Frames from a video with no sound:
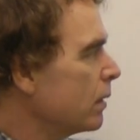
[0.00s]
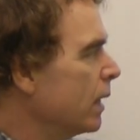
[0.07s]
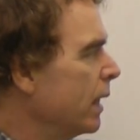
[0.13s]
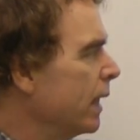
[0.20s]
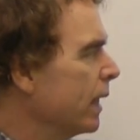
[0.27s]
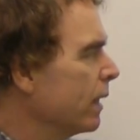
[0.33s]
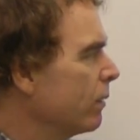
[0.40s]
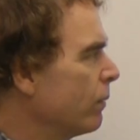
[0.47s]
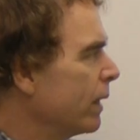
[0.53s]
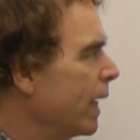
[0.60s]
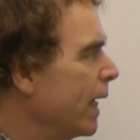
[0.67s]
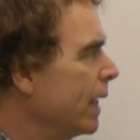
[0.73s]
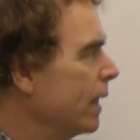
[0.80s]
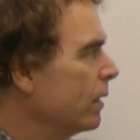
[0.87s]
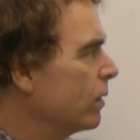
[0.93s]
and we
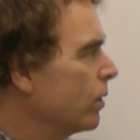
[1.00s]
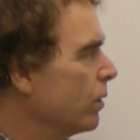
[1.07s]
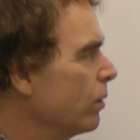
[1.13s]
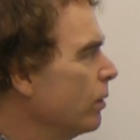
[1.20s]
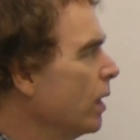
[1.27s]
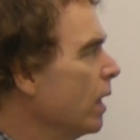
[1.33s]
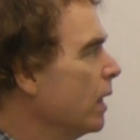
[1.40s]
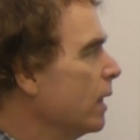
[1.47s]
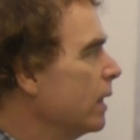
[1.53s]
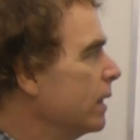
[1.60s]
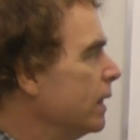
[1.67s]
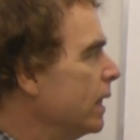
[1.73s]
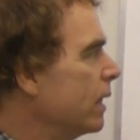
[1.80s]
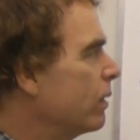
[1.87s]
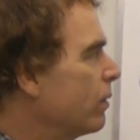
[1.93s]
get into
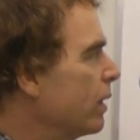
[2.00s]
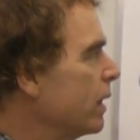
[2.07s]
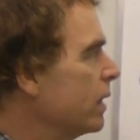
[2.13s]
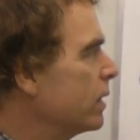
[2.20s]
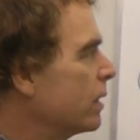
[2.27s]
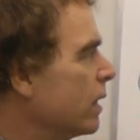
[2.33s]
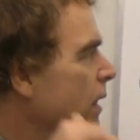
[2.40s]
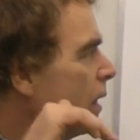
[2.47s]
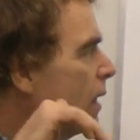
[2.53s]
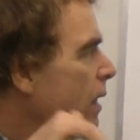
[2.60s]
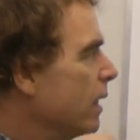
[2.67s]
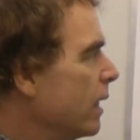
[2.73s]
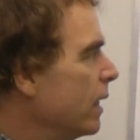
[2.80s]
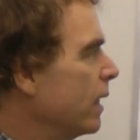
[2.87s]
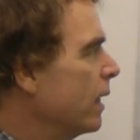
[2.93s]
decreased
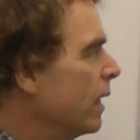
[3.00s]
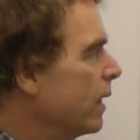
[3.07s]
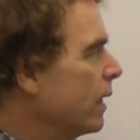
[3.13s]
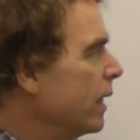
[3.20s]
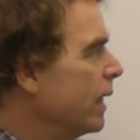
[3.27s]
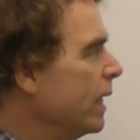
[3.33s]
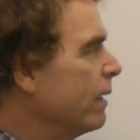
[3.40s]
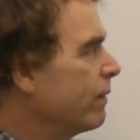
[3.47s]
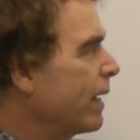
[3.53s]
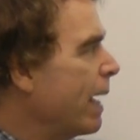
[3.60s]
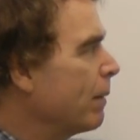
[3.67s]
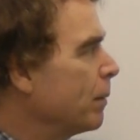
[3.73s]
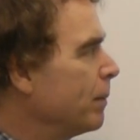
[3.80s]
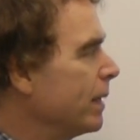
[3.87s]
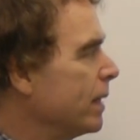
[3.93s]

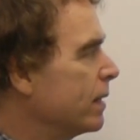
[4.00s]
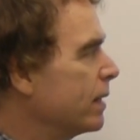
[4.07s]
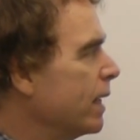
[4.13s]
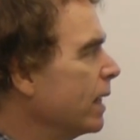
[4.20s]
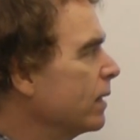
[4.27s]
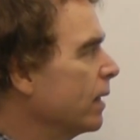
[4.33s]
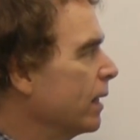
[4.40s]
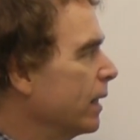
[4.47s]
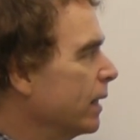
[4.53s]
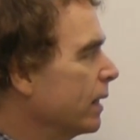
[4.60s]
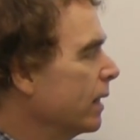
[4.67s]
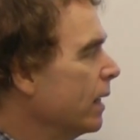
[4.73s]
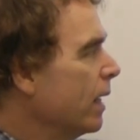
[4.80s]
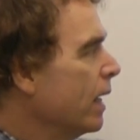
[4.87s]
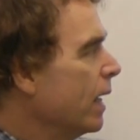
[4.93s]
NF-kappa B signaling.
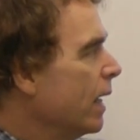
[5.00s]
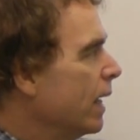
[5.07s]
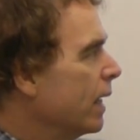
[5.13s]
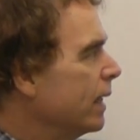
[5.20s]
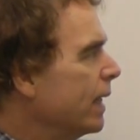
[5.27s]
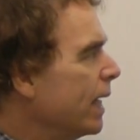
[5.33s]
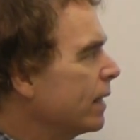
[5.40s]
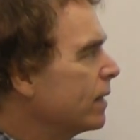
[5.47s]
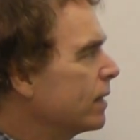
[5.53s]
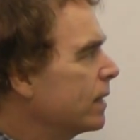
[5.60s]
And that's